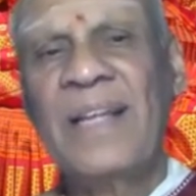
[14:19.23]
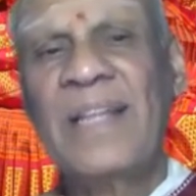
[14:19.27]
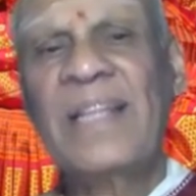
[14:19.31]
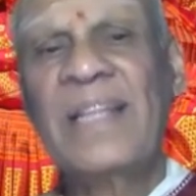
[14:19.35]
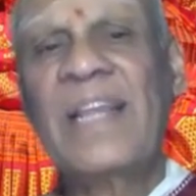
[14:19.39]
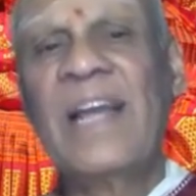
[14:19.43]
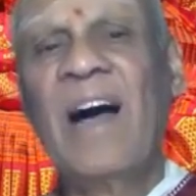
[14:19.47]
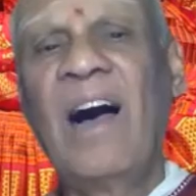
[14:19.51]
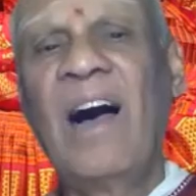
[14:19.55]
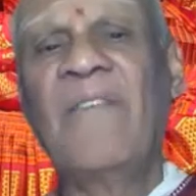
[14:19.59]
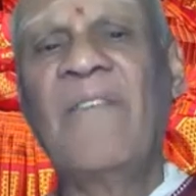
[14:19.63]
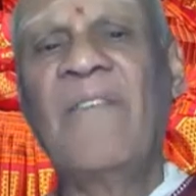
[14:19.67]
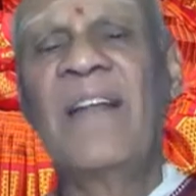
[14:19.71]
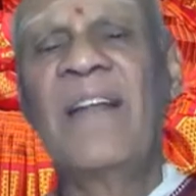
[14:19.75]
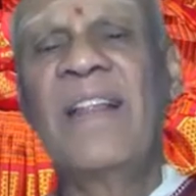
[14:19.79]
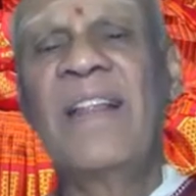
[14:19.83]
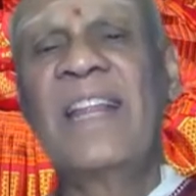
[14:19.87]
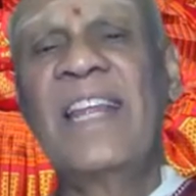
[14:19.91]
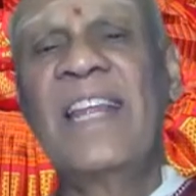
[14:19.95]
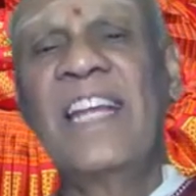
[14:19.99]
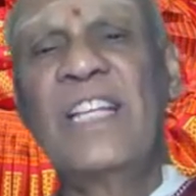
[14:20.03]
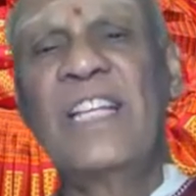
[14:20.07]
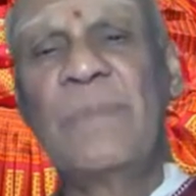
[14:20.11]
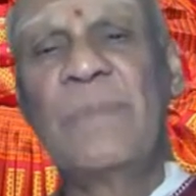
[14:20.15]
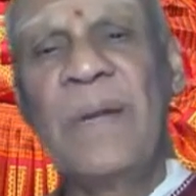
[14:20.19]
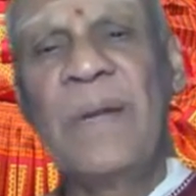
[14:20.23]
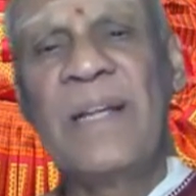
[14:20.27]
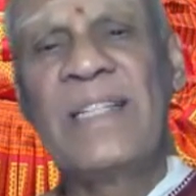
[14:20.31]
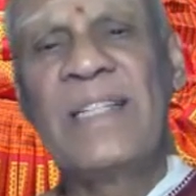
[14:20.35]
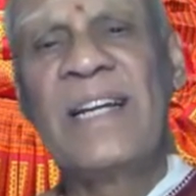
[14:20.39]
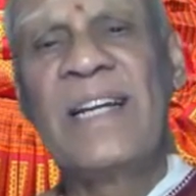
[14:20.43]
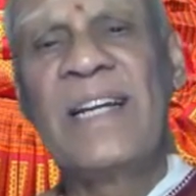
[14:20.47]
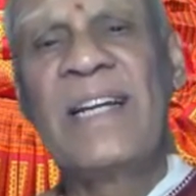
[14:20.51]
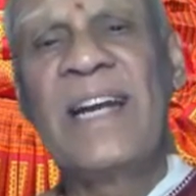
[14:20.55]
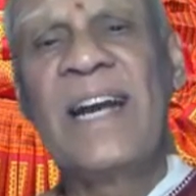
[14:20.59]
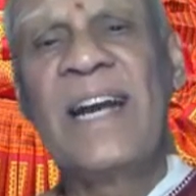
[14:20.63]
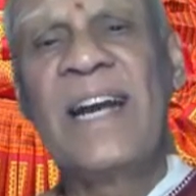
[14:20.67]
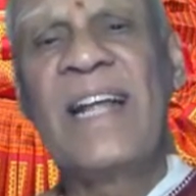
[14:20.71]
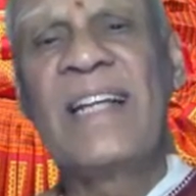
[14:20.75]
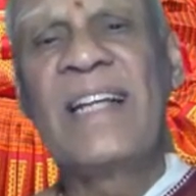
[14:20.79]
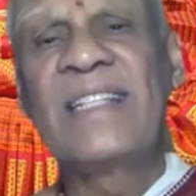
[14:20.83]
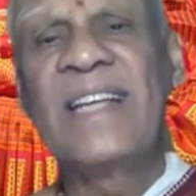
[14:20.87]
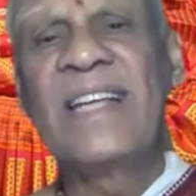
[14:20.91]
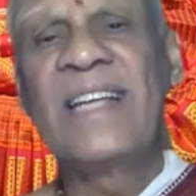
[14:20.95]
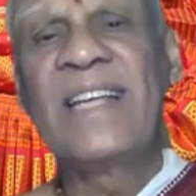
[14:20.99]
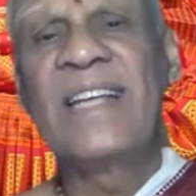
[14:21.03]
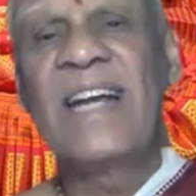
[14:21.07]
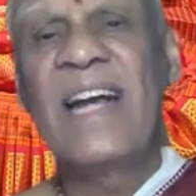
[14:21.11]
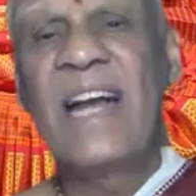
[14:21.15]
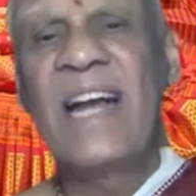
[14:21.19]
The Avriti is presented as
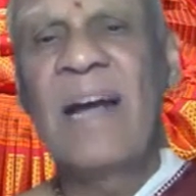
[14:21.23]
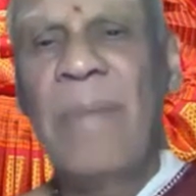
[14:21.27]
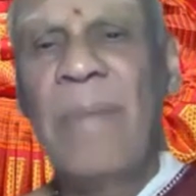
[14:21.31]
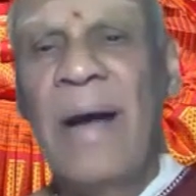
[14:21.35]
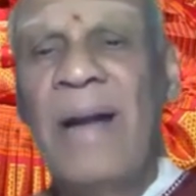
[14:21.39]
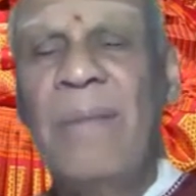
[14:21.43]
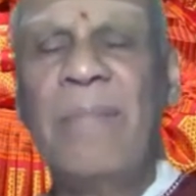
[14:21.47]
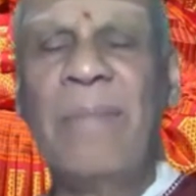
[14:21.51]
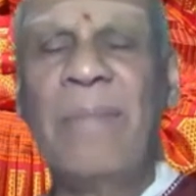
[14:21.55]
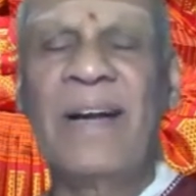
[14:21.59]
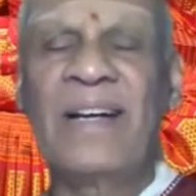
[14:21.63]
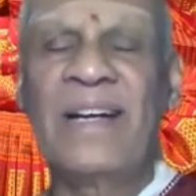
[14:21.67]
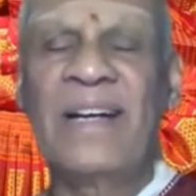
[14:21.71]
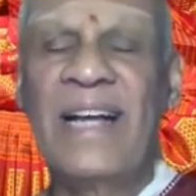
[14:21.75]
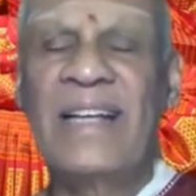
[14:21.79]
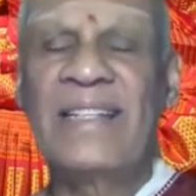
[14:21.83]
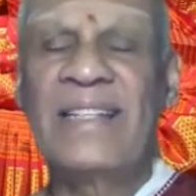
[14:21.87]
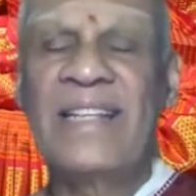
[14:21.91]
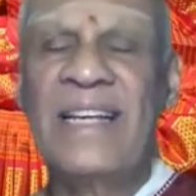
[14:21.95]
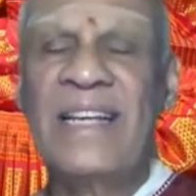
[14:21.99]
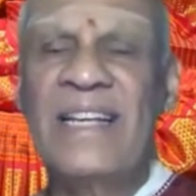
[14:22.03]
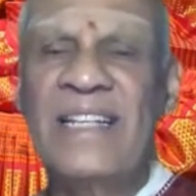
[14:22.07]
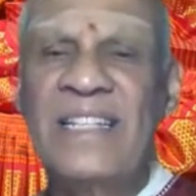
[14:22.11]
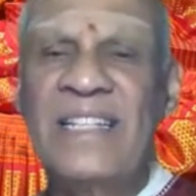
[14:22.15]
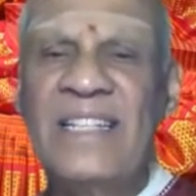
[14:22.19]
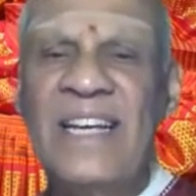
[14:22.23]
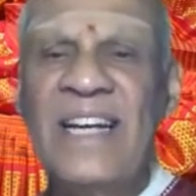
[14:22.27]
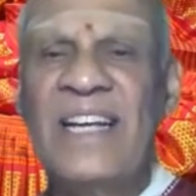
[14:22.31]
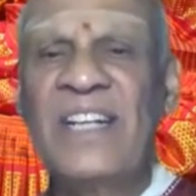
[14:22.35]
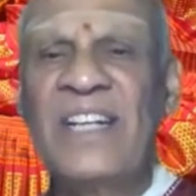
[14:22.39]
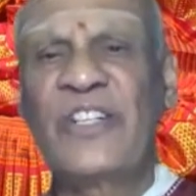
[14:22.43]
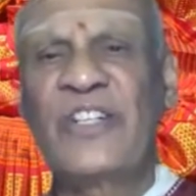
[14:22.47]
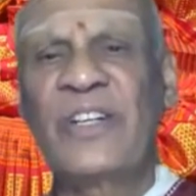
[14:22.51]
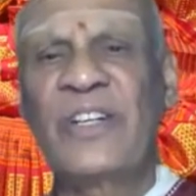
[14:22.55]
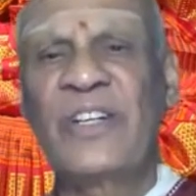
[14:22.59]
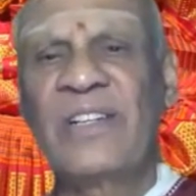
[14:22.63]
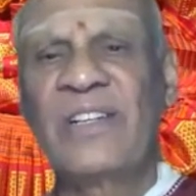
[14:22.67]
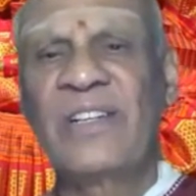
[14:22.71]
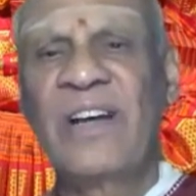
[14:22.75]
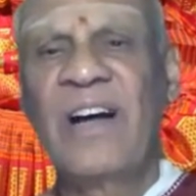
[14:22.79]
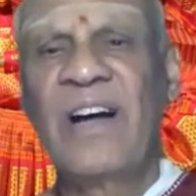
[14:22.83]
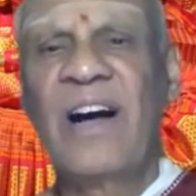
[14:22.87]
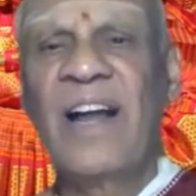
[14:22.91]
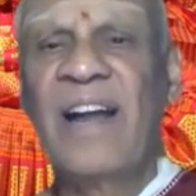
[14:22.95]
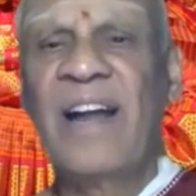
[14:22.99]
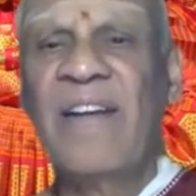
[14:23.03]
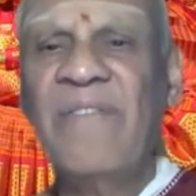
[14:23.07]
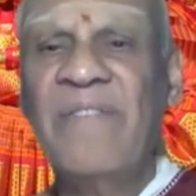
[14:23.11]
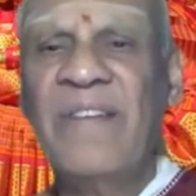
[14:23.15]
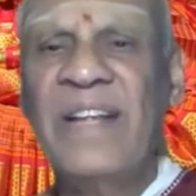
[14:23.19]
a commandment, as an injunction,
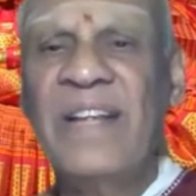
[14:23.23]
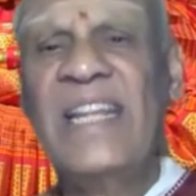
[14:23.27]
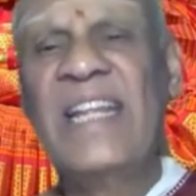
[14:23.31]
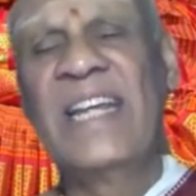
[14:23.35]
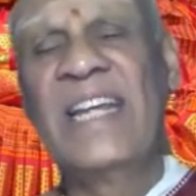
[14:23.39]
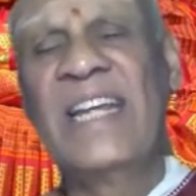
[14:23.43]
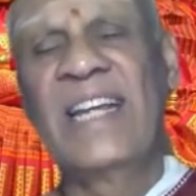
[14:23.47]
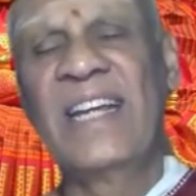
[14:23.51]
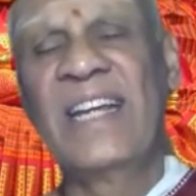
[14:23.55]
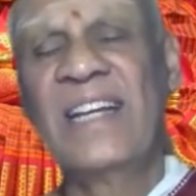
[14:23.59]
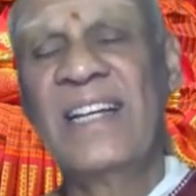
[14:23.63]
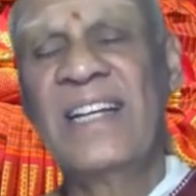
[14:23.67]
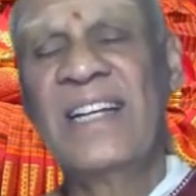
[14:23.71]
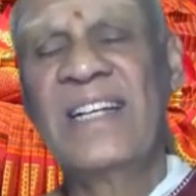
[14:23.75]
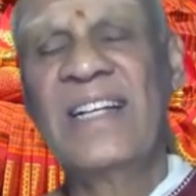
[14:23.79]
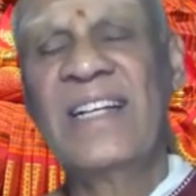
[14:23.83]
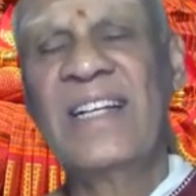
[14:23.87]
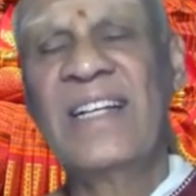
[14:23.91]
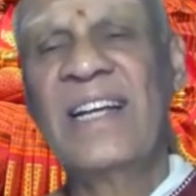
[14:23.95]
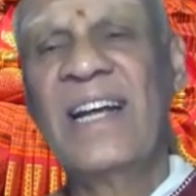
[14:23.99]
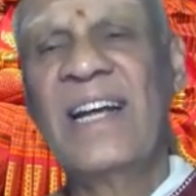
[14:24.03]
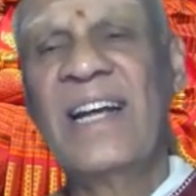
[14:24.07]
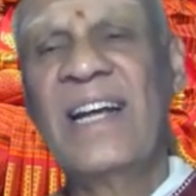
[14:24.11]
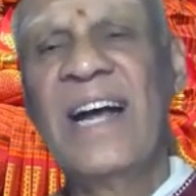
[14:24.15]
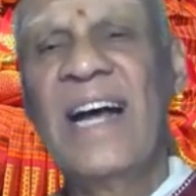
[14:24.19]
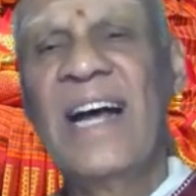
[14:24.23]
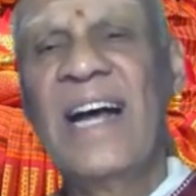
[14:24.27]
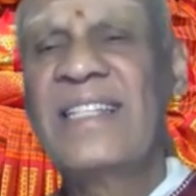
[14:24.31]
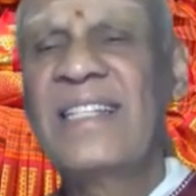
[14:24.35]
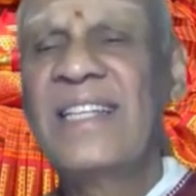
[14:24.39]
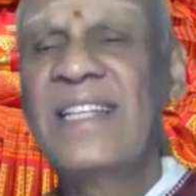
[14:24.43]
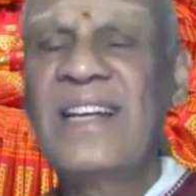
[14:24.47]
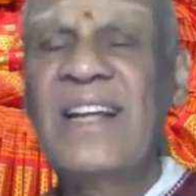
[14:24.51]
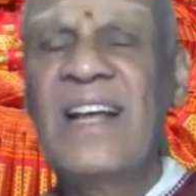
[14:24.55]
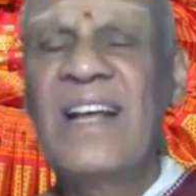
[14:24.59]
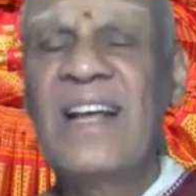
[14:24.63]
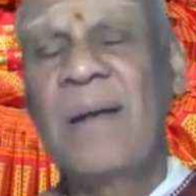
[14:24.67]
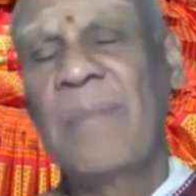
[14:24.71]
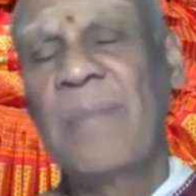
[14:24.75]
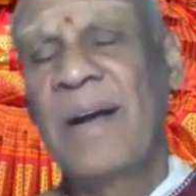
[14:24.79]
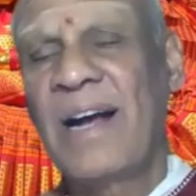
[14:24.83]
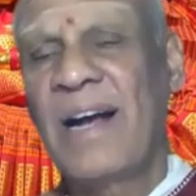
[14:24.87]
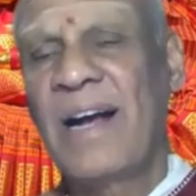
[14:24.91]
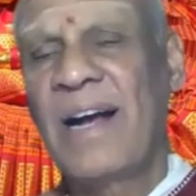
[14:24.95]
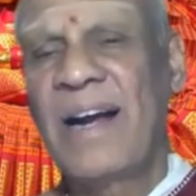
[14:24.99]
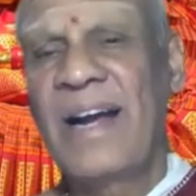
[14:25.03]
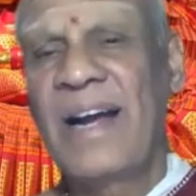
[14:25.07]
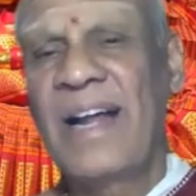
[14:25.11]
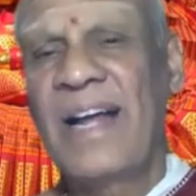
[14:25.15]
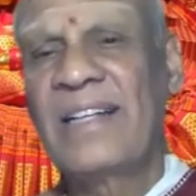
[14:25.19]
or a vidhi, as in Karma
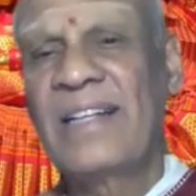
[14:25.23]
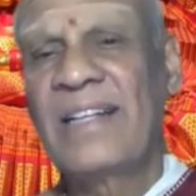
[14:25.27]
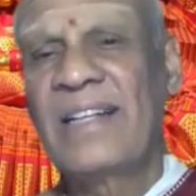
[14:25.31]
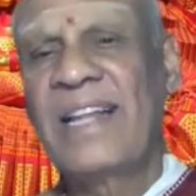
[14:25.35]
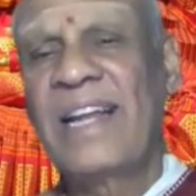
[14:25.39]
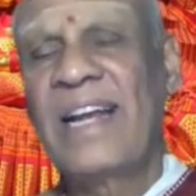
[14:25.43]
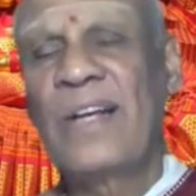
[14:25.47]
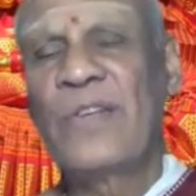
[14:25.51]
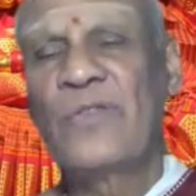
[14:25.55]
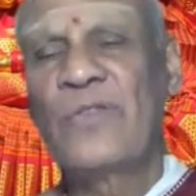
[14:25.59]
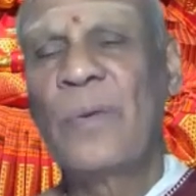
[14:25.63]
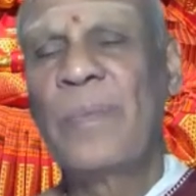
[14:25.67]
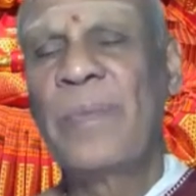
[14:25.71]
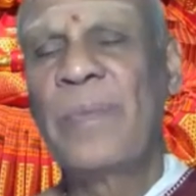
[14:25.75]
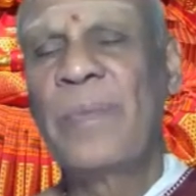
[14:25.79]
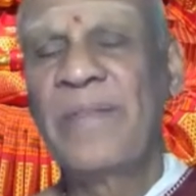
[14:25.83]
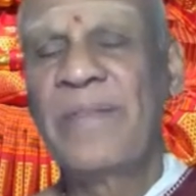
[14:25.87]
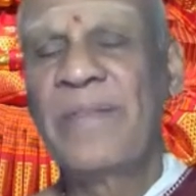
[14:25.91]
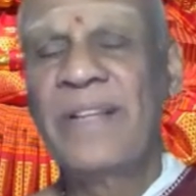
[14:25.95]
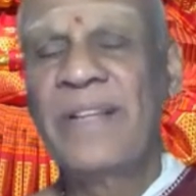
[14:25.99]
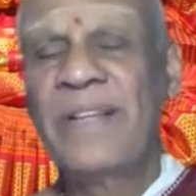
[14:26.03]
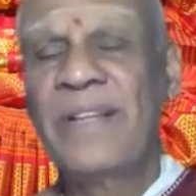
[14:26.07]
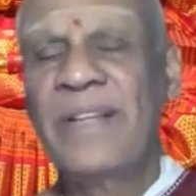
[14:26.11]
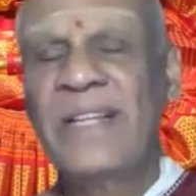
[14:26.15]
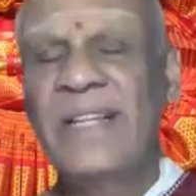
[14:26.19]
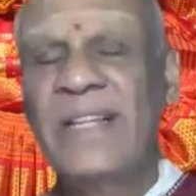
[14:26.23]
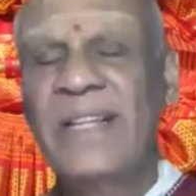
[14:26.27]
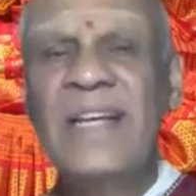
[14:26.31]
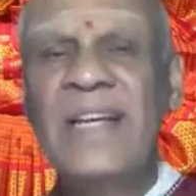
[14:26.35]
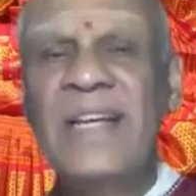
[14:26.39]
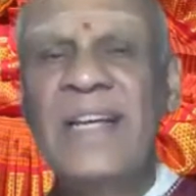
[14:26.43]
Kanda. There are so many vidhis.